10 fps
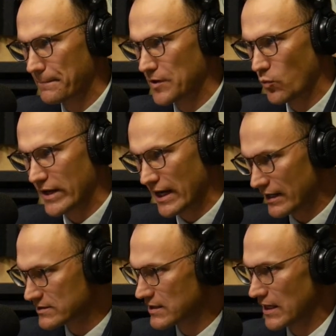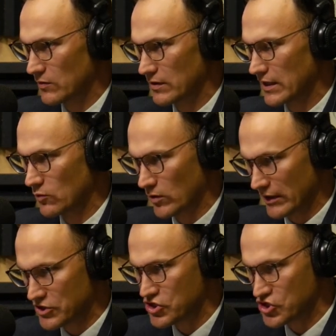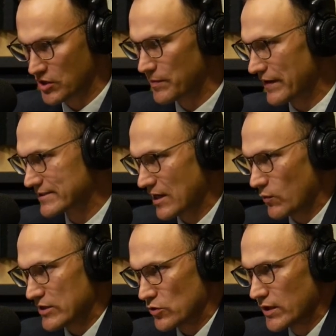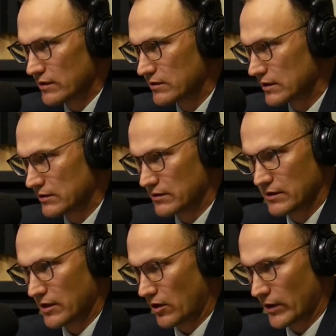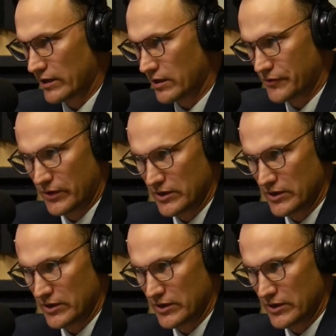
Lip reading: We got to stay in relationship, and that's how we do it in our great country.